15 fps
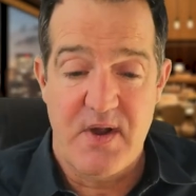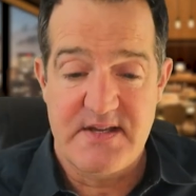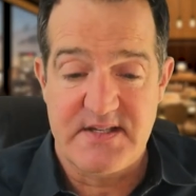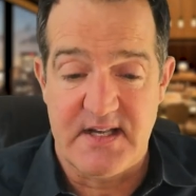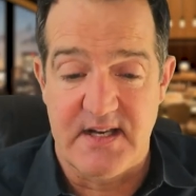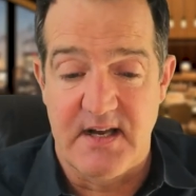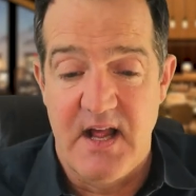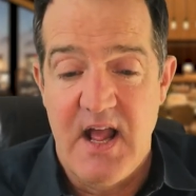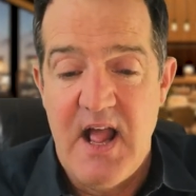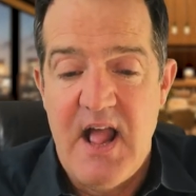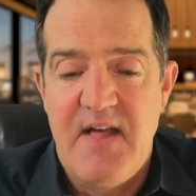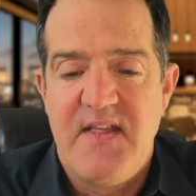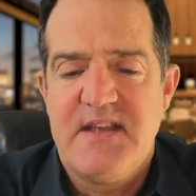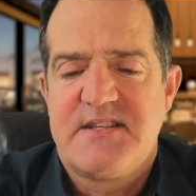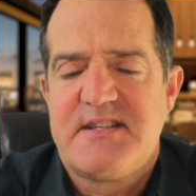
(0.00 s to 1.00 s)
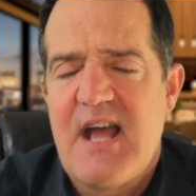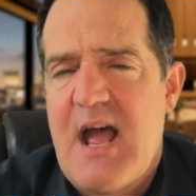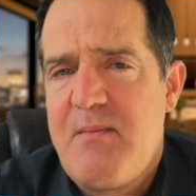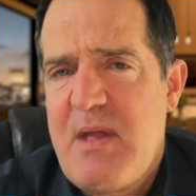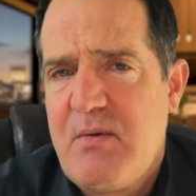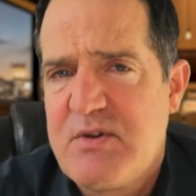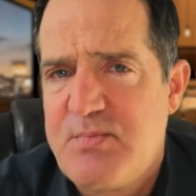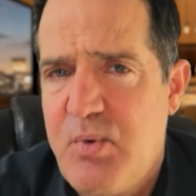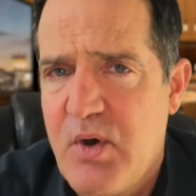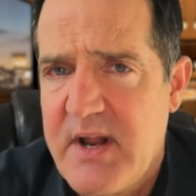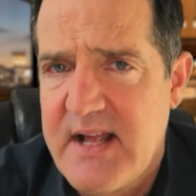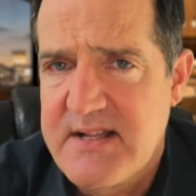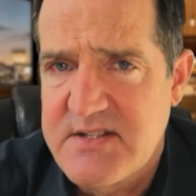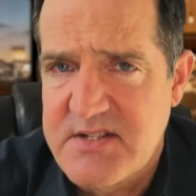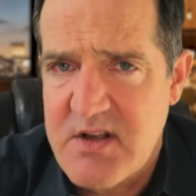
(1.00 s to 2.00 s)
prison this time he was put
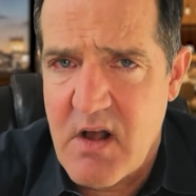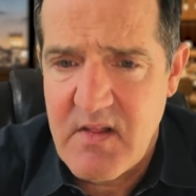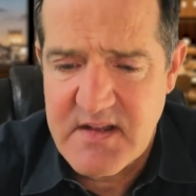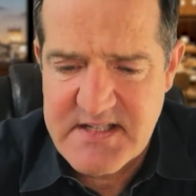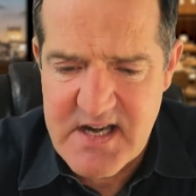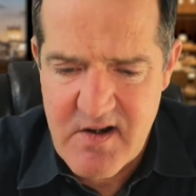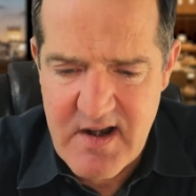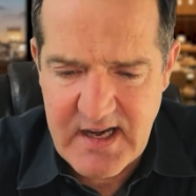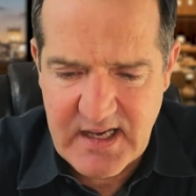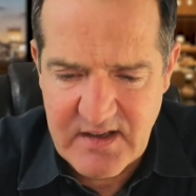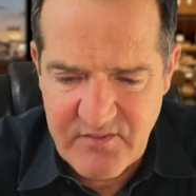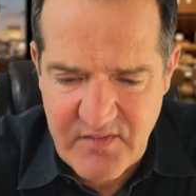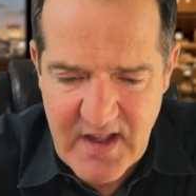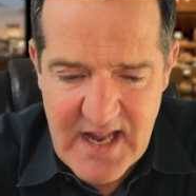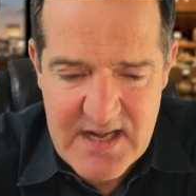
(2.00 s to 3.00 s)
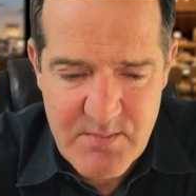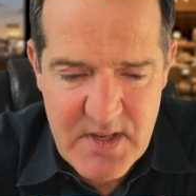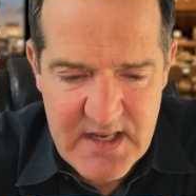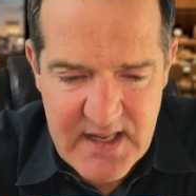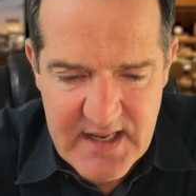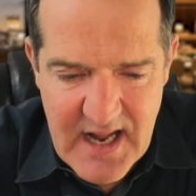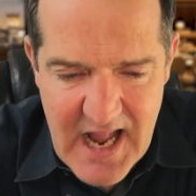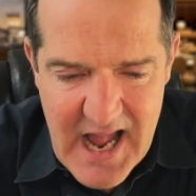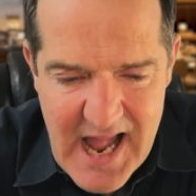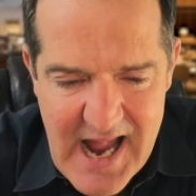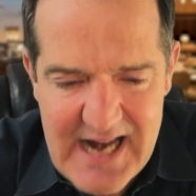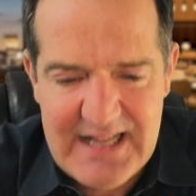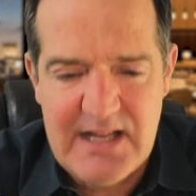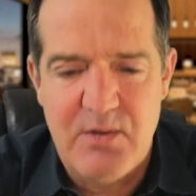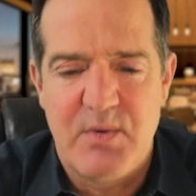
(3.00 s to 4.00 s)
in solitary confinement in a
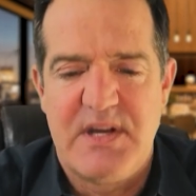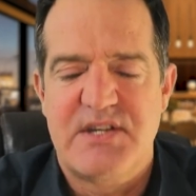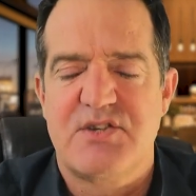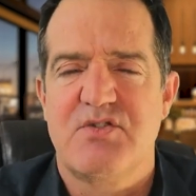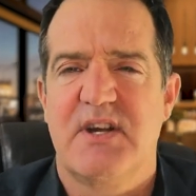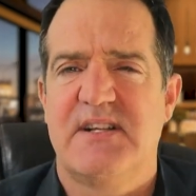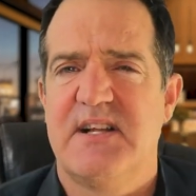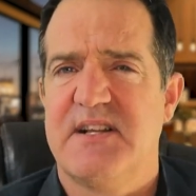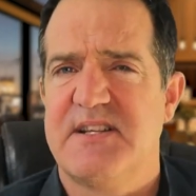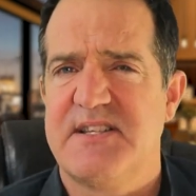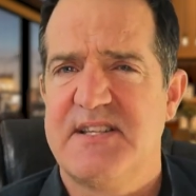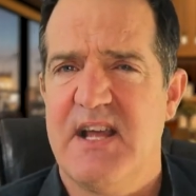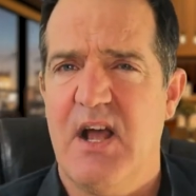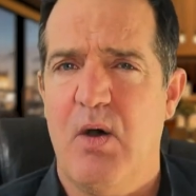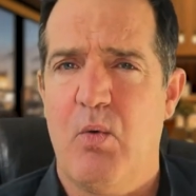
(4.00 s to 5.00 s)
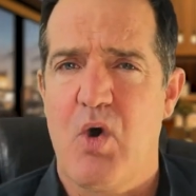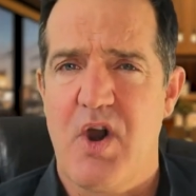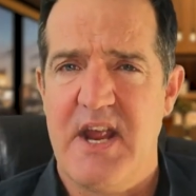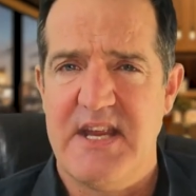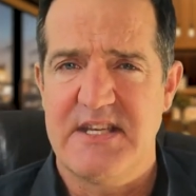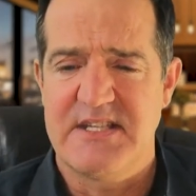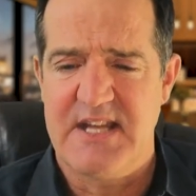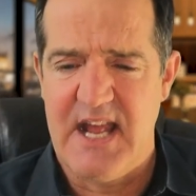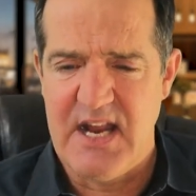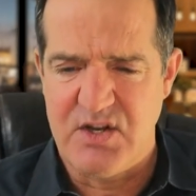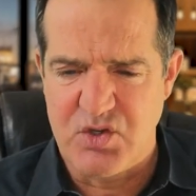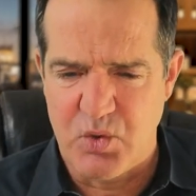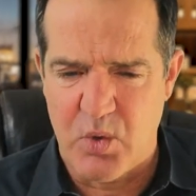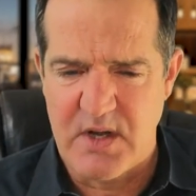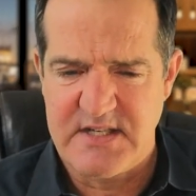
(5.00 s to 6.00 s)
highly restricted cell where he
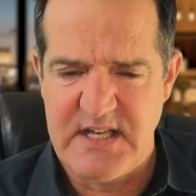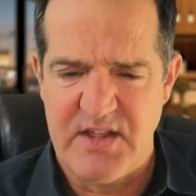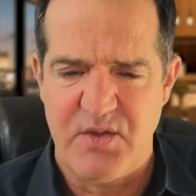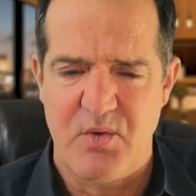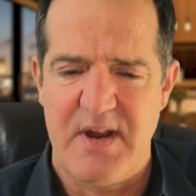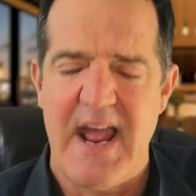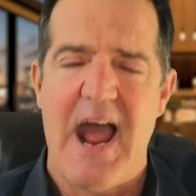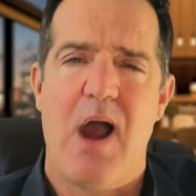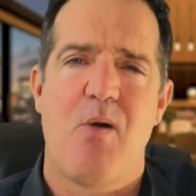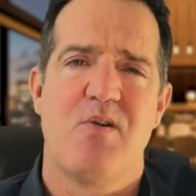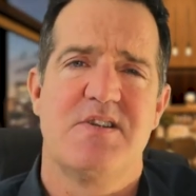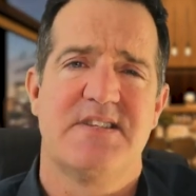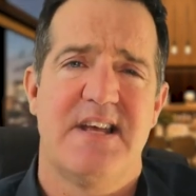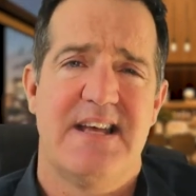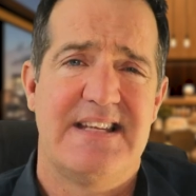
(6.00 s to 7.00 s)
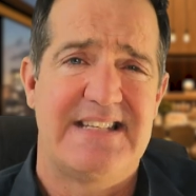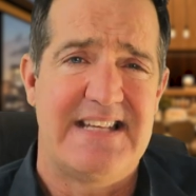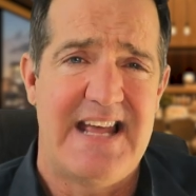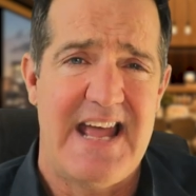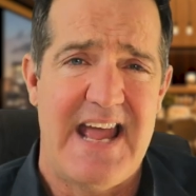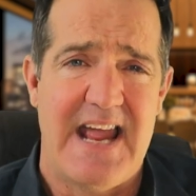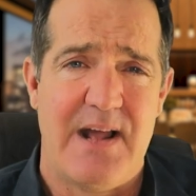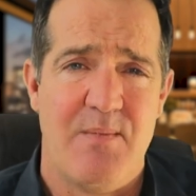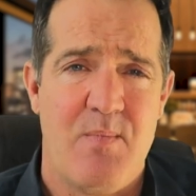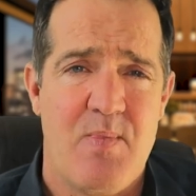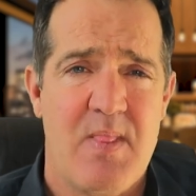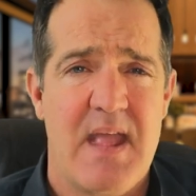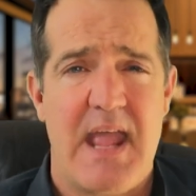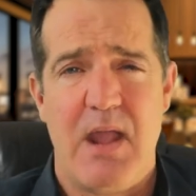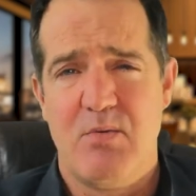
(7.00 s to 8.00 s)
stayed 23 hours a day.
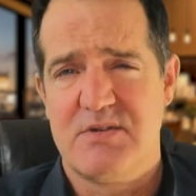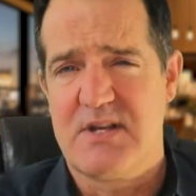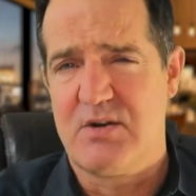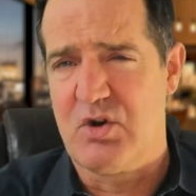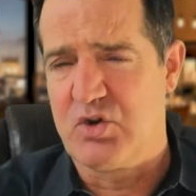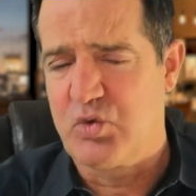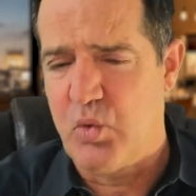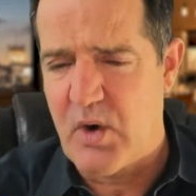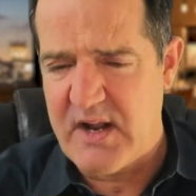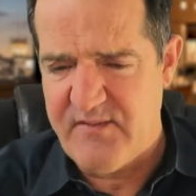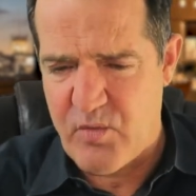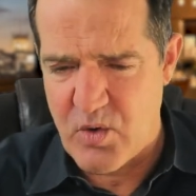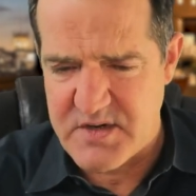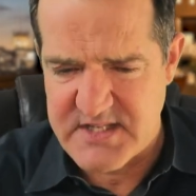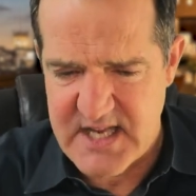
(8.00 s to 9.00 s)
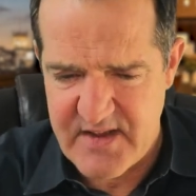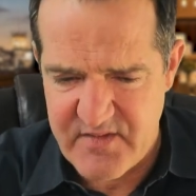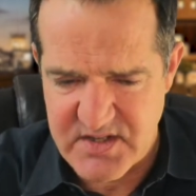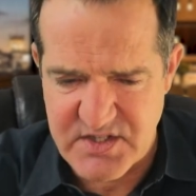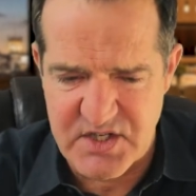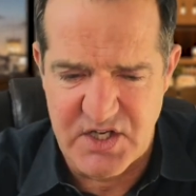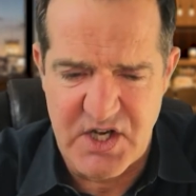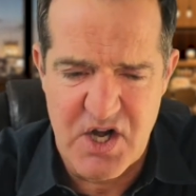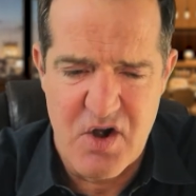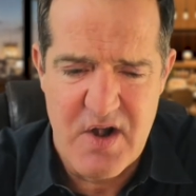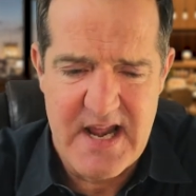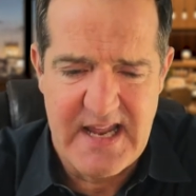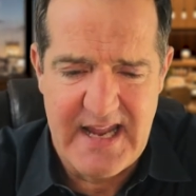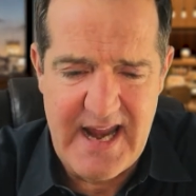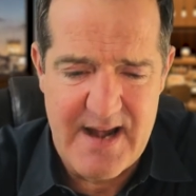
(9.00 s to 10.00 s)
He was under 24 7
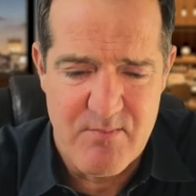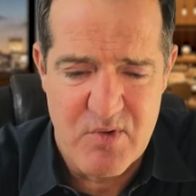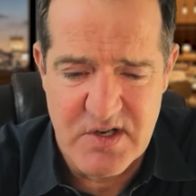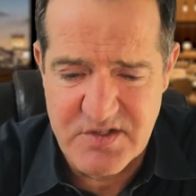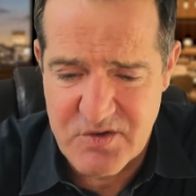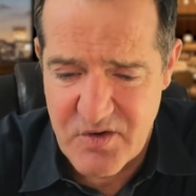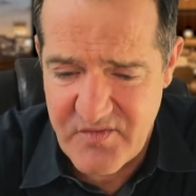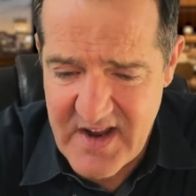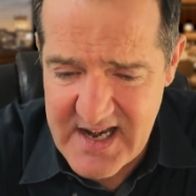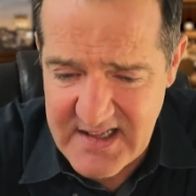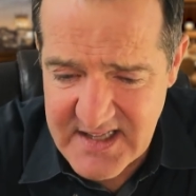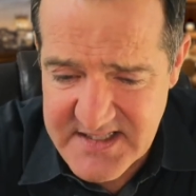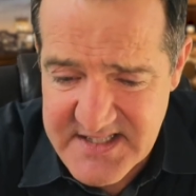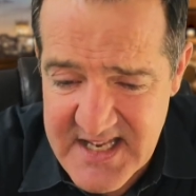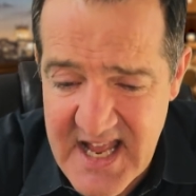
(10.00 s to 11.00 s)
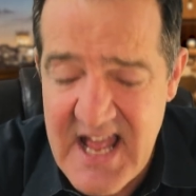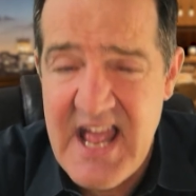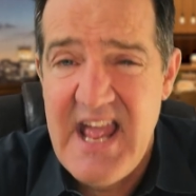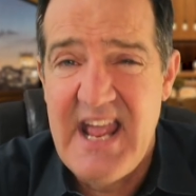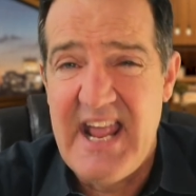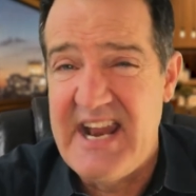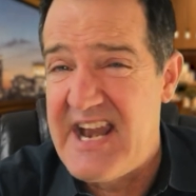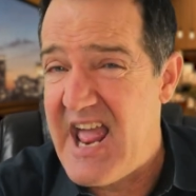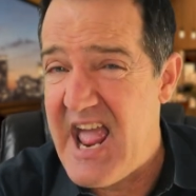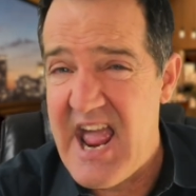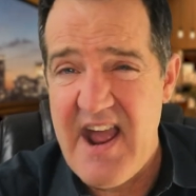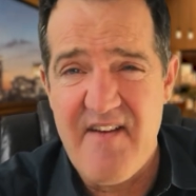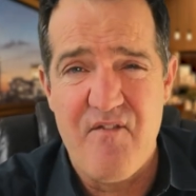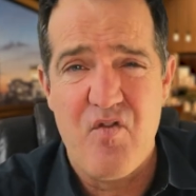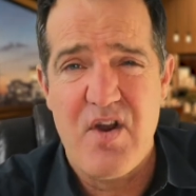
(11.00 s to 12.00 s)
security camera surveillance in
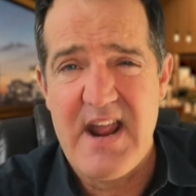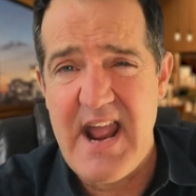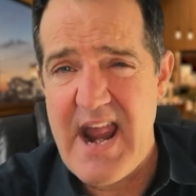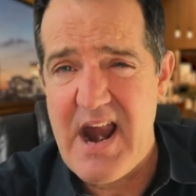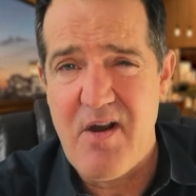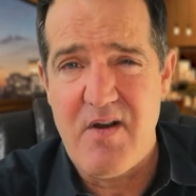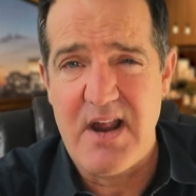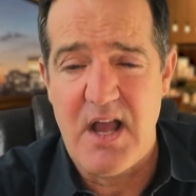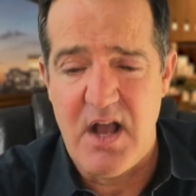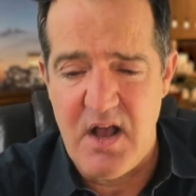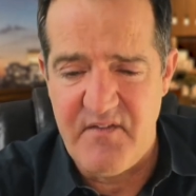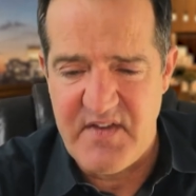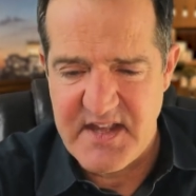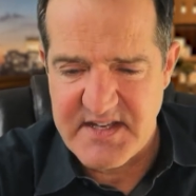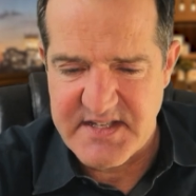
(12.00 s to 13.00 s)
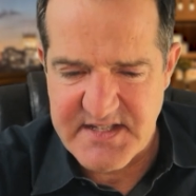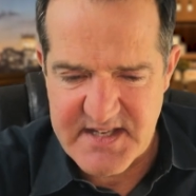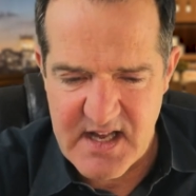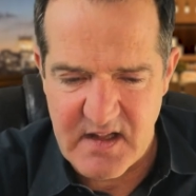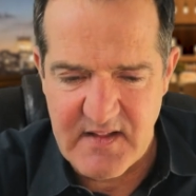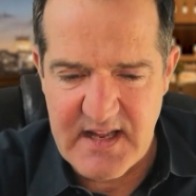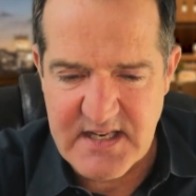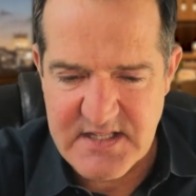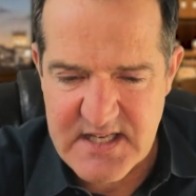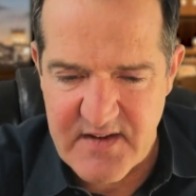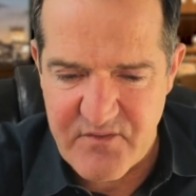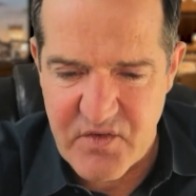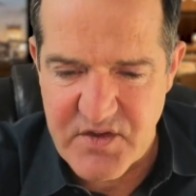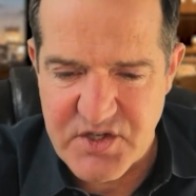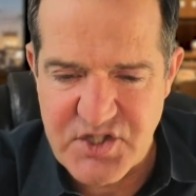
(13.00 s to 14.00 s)
every area of his cell
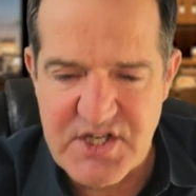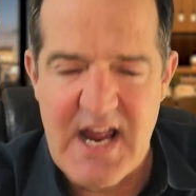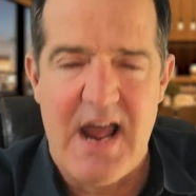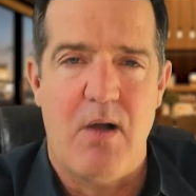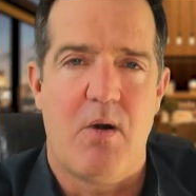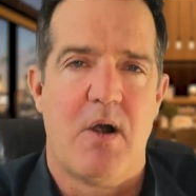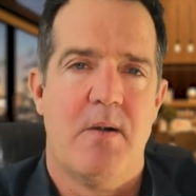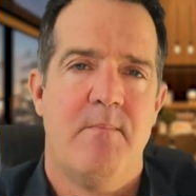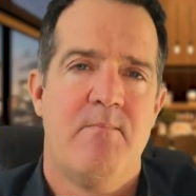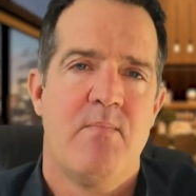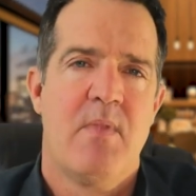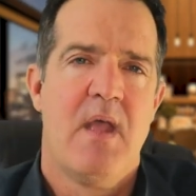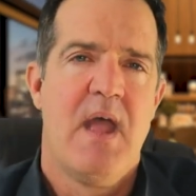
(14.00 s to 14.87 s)
except for the shower.